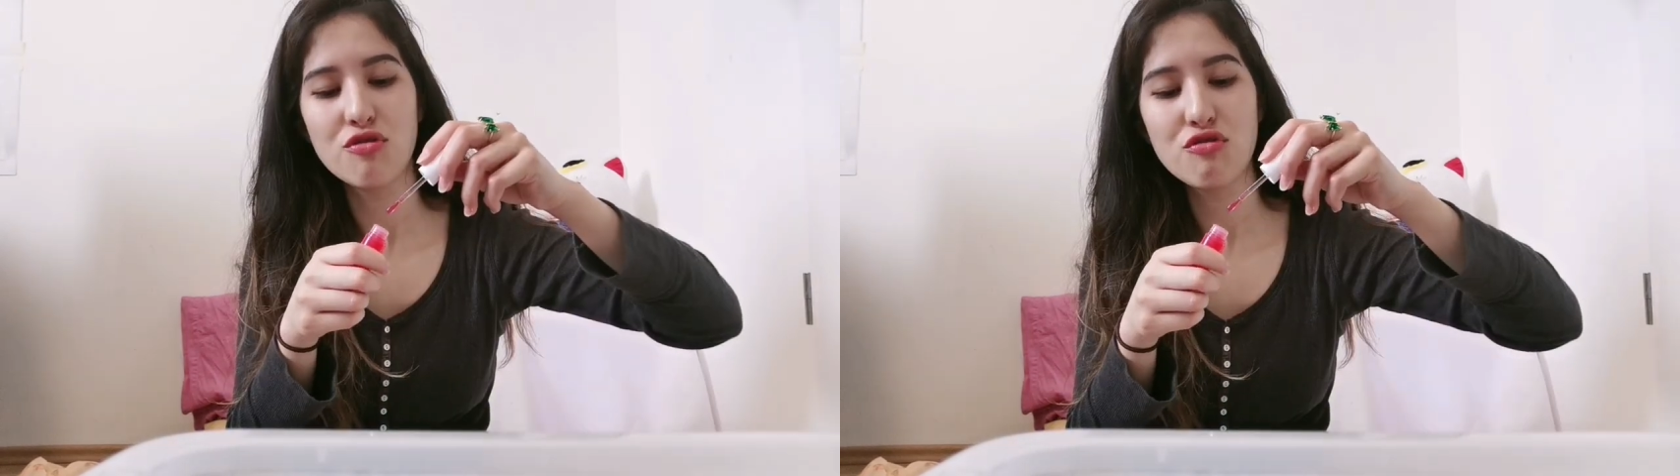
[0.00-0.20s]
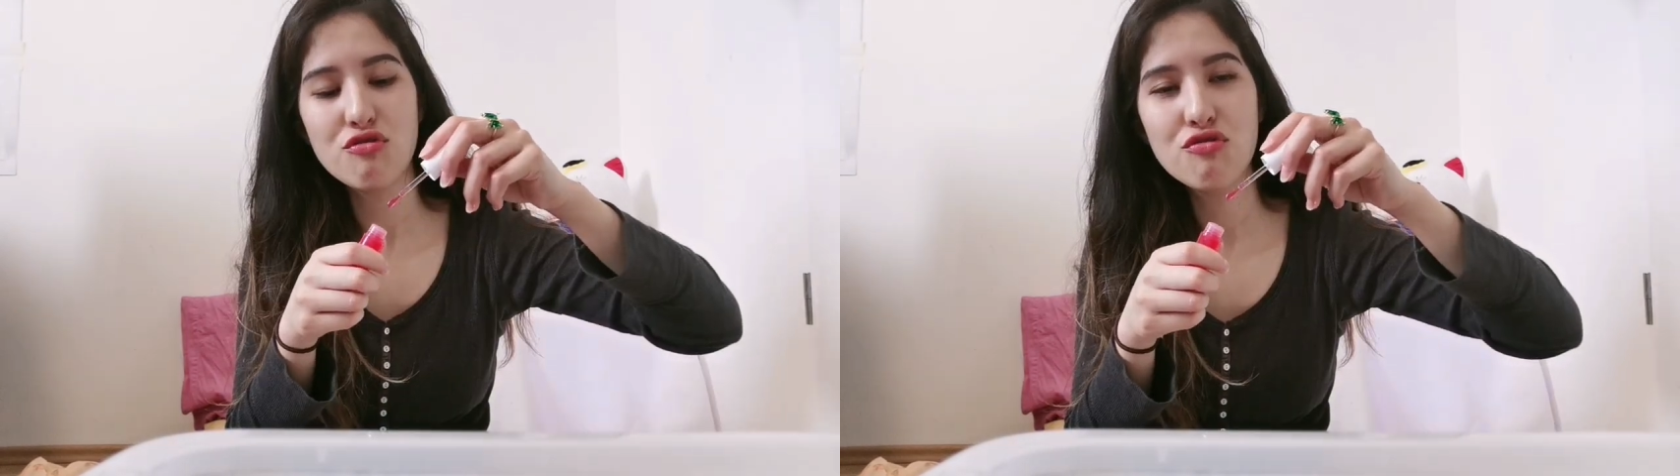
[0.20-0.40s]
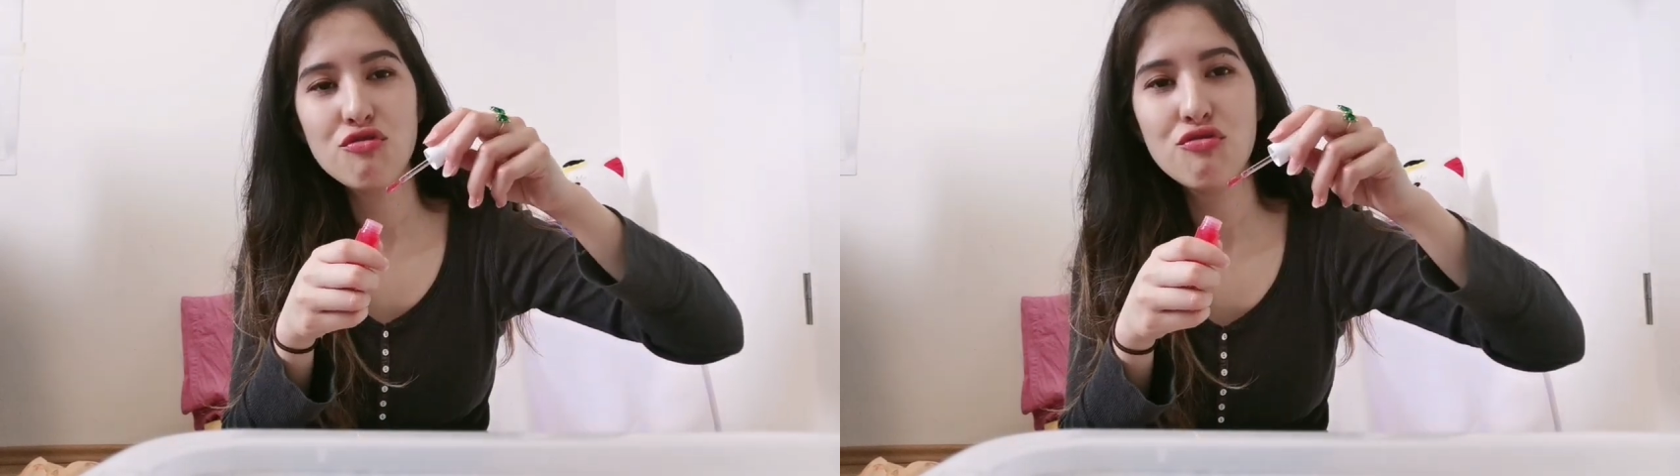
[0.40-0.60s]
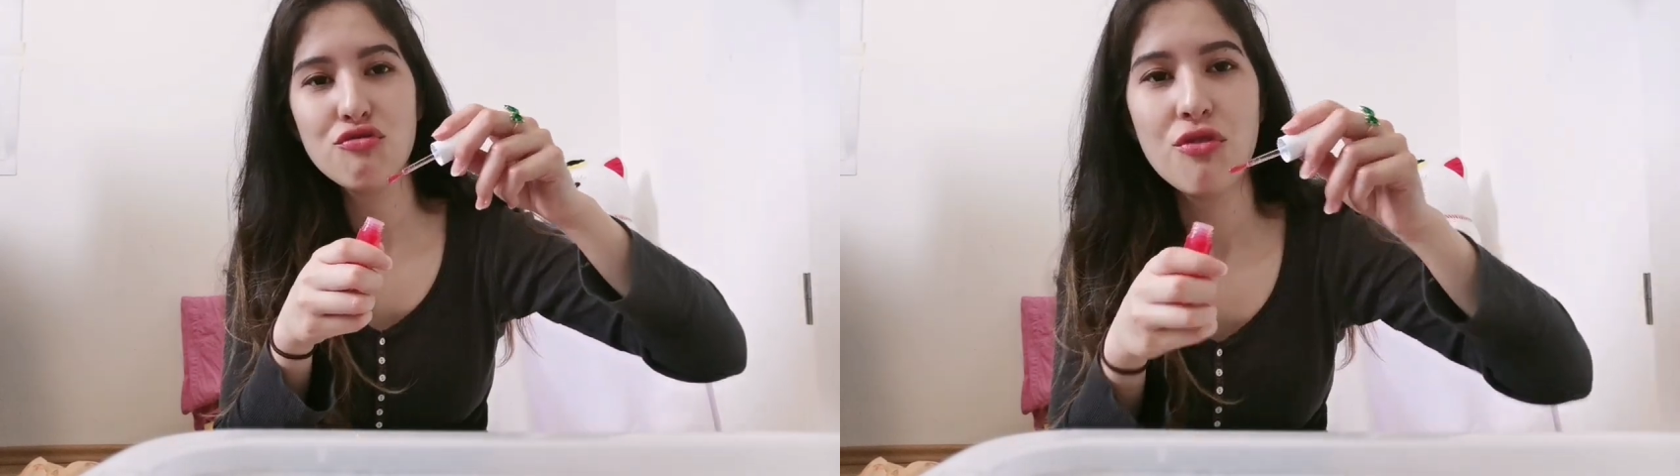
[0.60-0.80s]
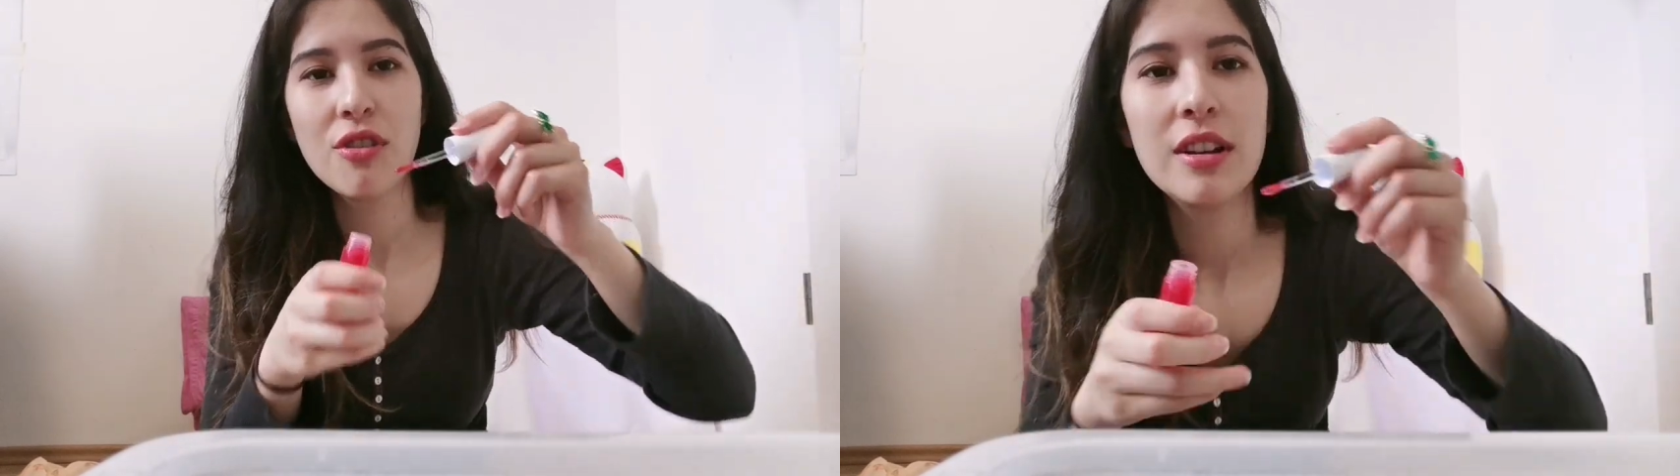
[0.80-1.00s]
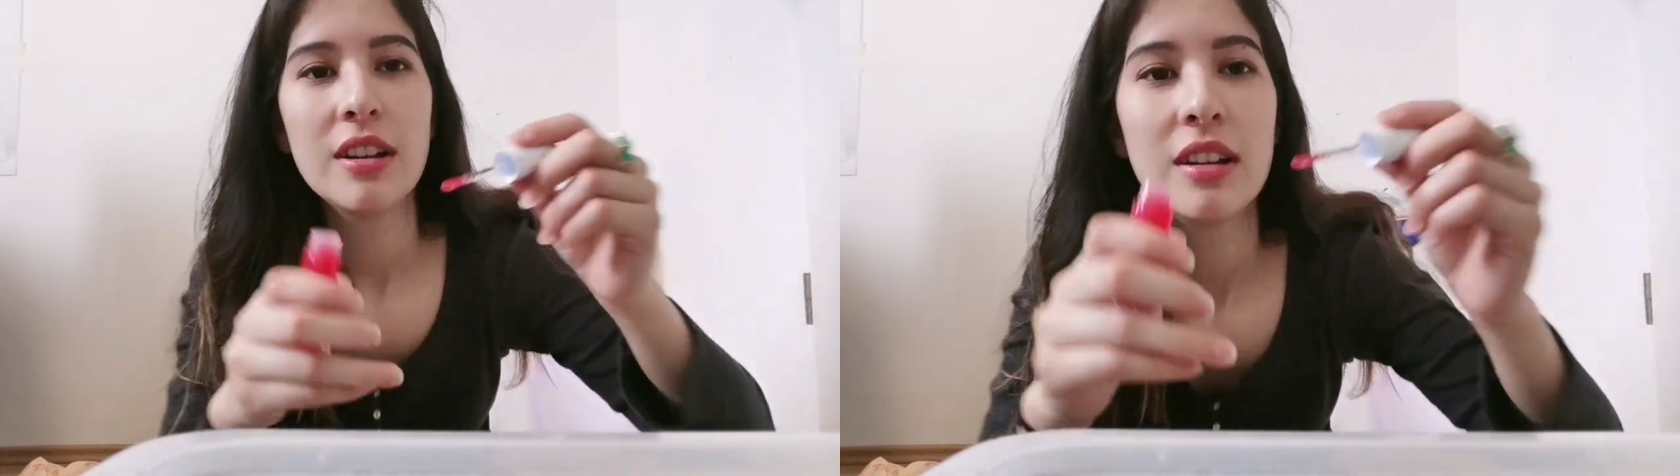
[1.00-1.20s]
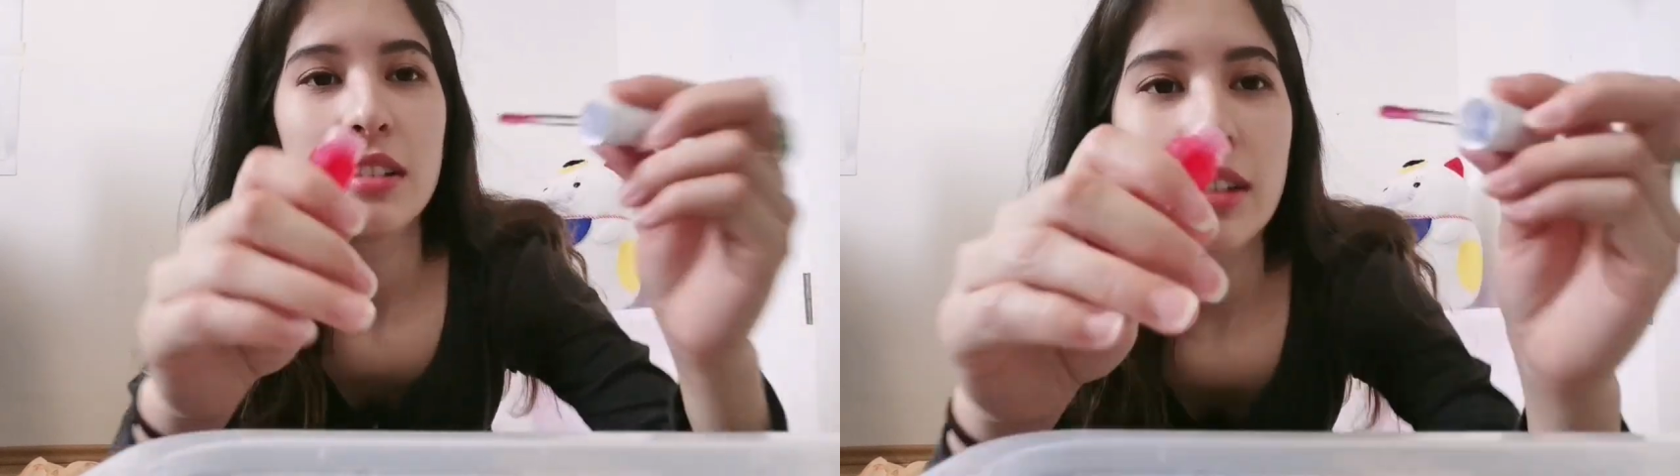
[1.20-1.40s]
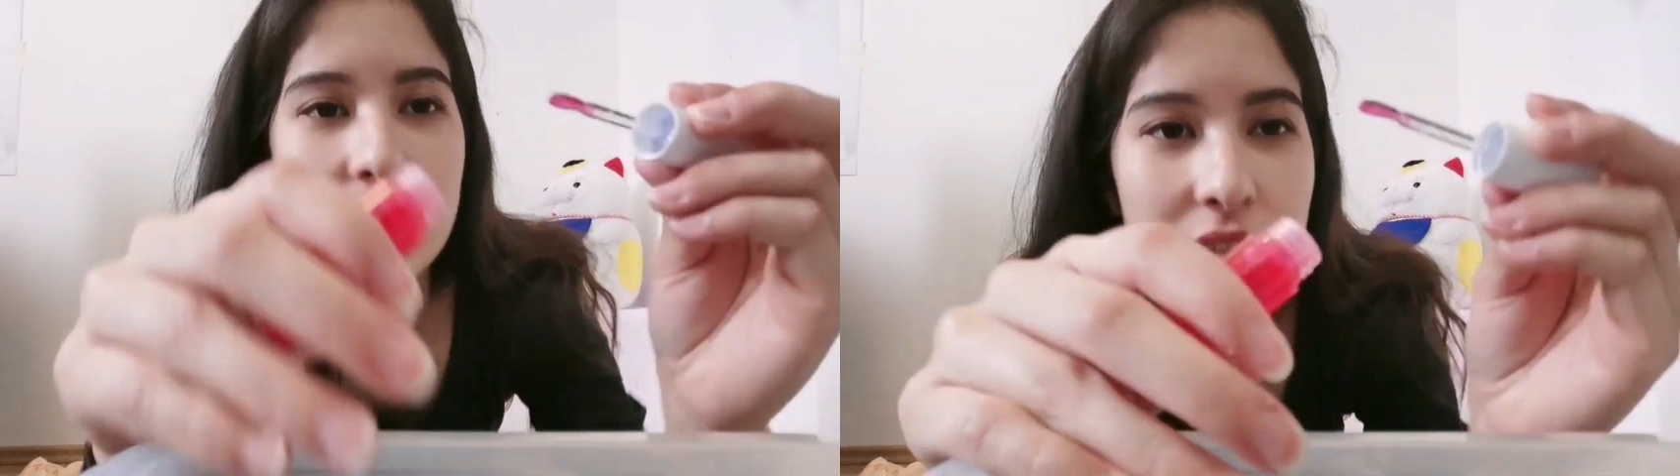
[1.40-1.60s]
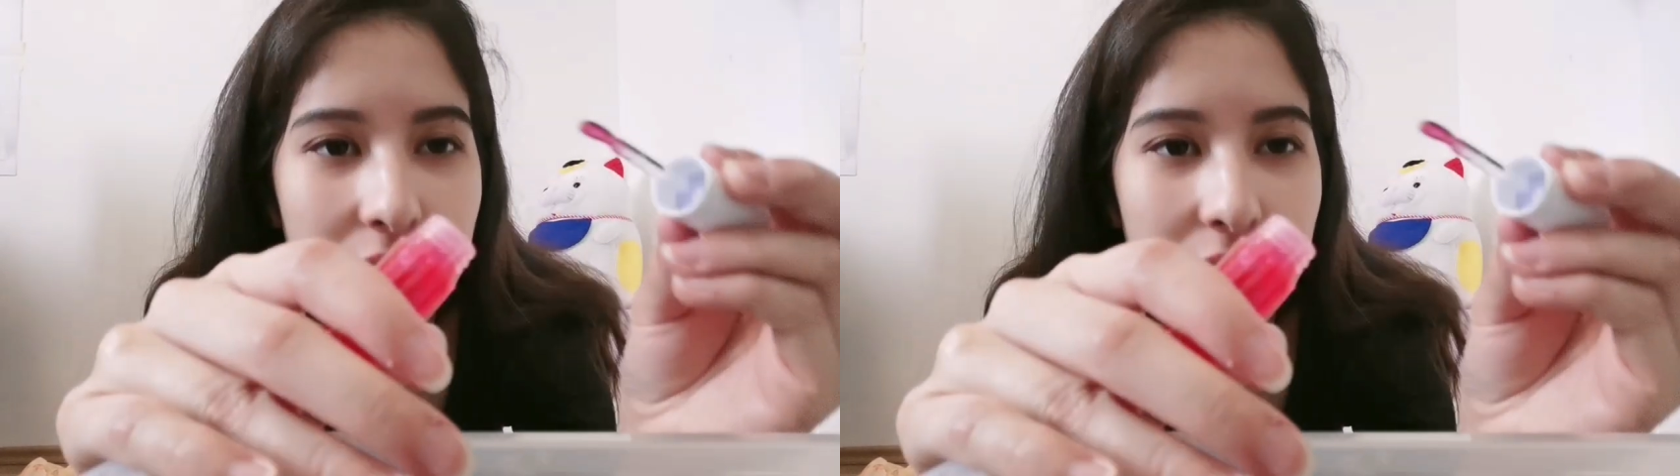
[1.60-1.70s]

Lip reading: Ooh, that's